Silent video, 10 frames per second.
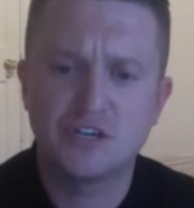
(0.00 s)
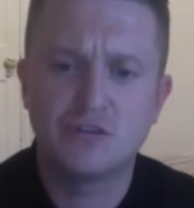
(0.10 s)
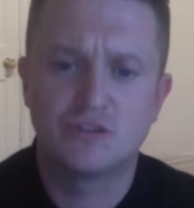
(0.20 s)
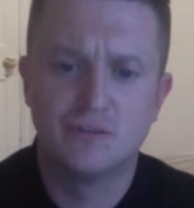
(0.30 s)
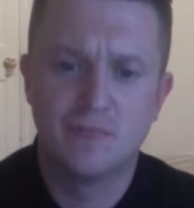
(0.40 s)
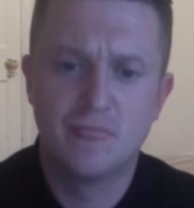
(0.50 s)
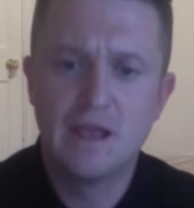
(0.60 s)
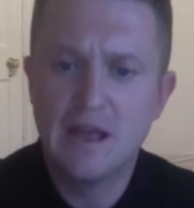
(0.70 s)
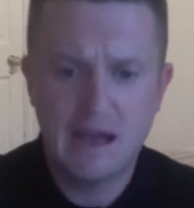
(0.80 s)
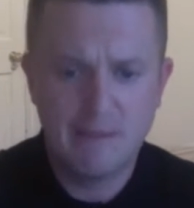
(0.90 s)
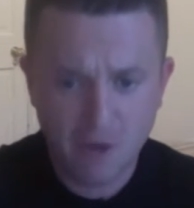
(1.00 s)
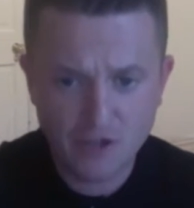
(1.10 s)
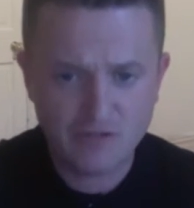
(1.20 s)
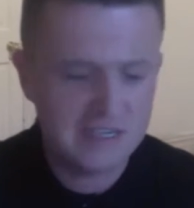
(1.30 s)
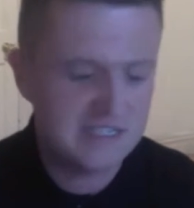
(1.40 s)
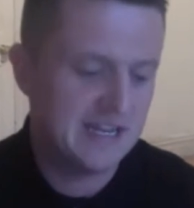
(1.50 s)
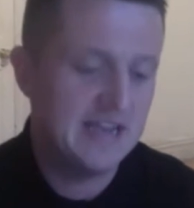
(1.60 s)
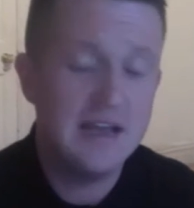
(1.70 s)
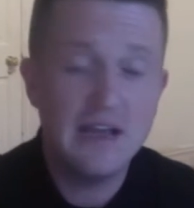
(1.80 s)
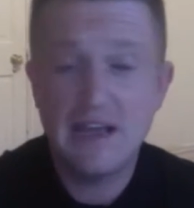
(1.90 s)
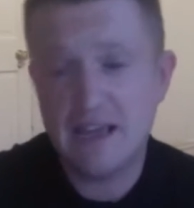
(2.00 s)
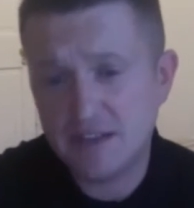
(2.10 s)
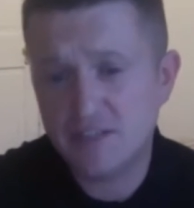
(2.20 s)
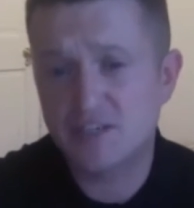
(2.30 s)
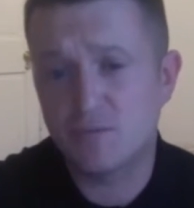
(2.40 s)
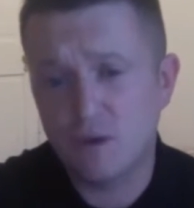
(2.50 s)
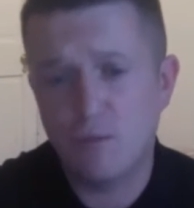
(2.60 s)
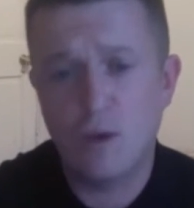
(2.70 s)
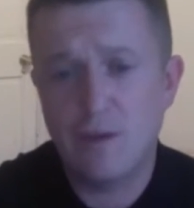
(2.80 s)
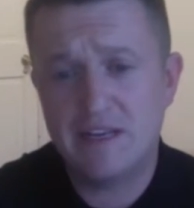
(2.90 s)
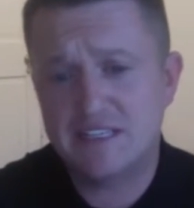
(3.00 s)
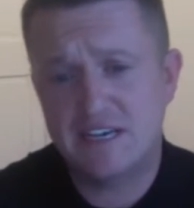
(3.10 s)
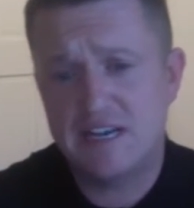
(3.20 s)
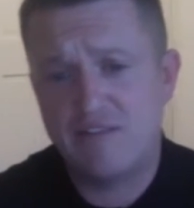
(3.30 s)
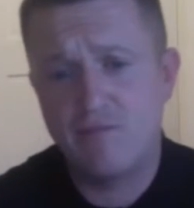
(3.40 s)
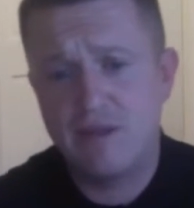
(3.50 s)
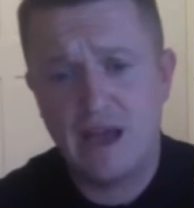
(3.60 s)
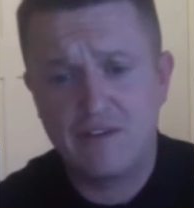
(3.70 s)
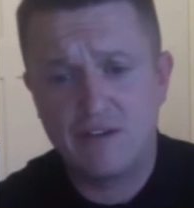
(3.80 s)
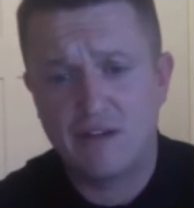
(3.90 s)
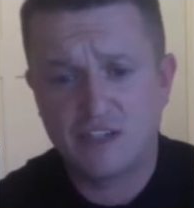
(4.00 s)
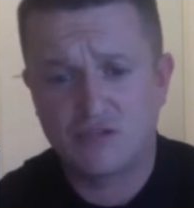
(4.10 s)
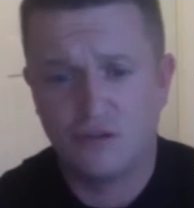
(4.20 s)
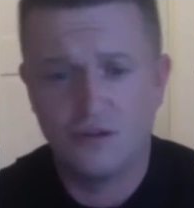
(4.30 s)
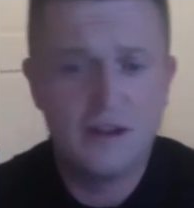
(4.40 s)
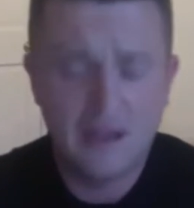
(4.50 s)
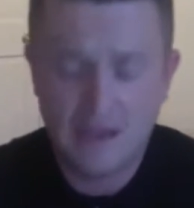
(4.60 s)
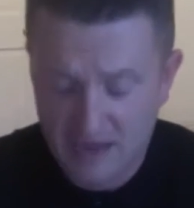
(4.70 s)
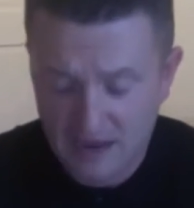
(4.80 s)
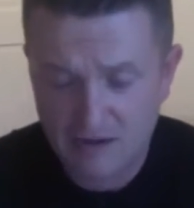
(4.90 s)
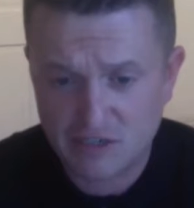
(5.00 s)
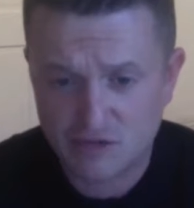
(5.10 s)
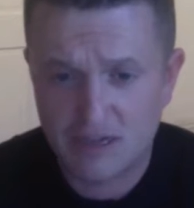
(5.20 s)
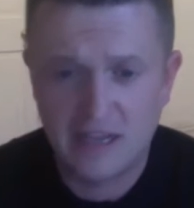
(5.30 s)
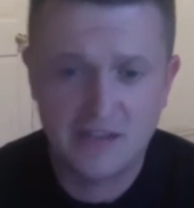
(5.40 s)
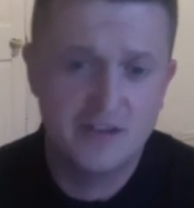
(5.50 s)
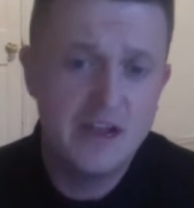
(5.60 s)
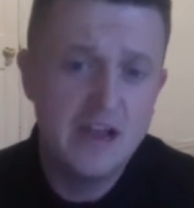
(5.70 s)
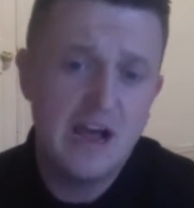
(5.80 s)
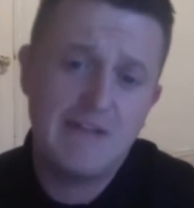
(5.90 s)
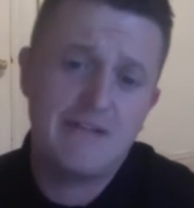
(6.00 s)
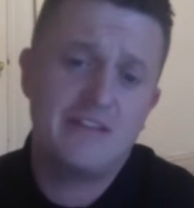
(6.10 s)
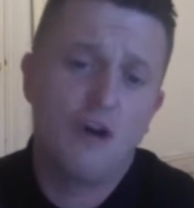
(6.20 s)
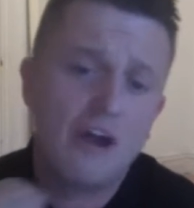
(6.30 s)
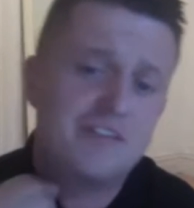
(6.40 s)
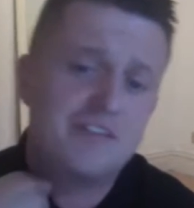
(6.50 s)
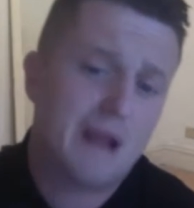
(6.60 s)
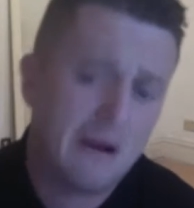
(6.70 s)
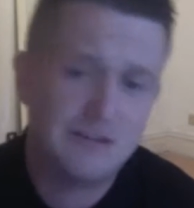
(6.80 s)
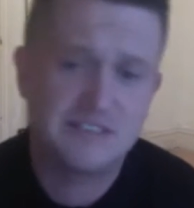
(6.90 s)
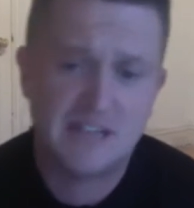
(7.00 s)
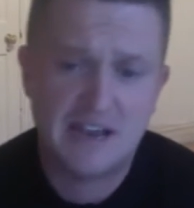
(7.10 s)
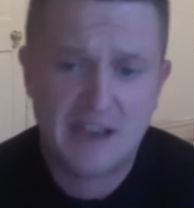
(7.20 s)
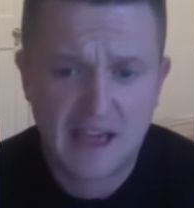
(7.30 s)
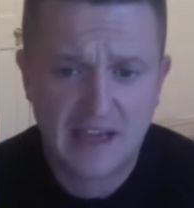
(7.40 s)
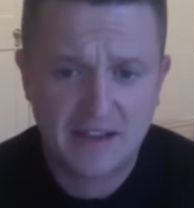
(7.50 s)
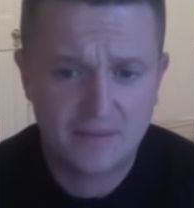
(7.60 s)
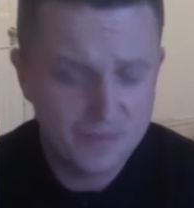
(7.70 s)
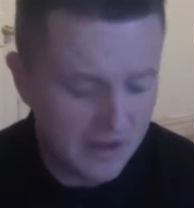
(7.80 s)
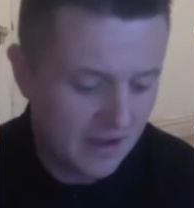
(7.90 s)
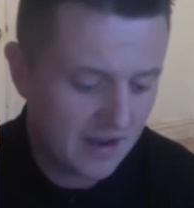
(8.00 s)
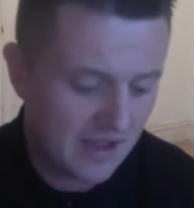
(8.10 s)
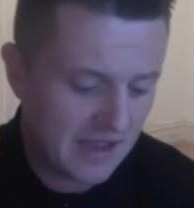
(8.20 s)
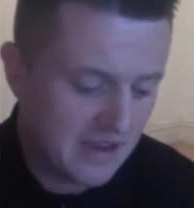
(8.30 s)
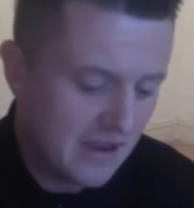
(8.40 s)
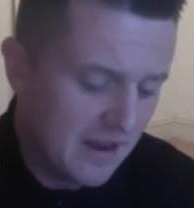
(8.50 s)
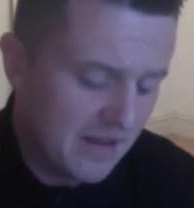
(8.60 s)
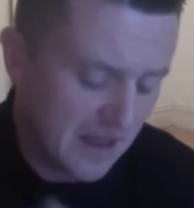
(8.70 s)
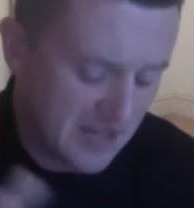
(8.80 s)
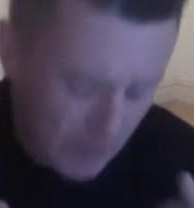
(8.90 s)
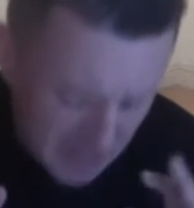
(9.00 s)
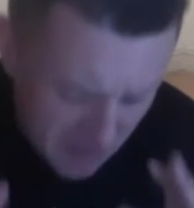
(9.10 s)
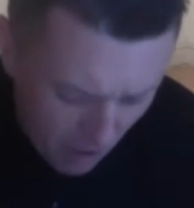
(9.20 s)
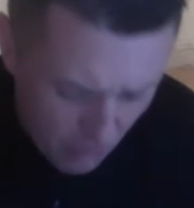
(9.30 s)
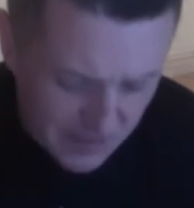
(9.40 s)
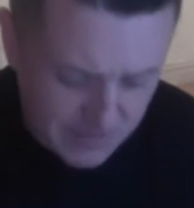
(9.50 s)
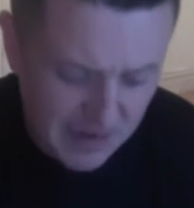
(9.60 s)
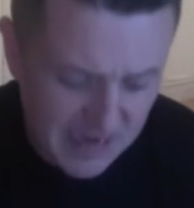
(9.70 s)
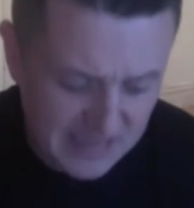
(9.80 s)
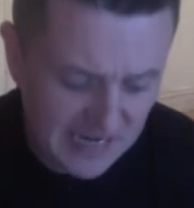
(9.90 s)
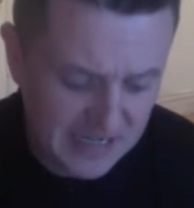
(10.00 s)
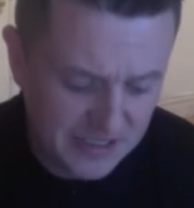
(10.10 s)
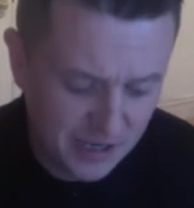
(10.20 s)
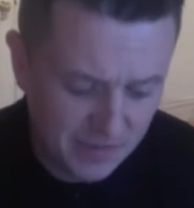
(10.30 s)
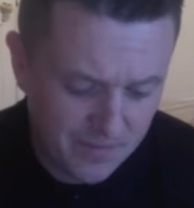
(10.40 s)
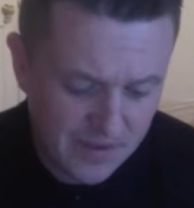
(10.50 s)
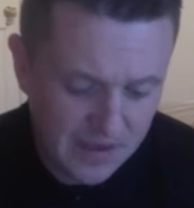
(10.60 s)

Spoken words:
on children. And most recently, innocent women sitting having a restaurant in London have had knives ploughed into their neck. Okay? Now, so we know this man's a danger.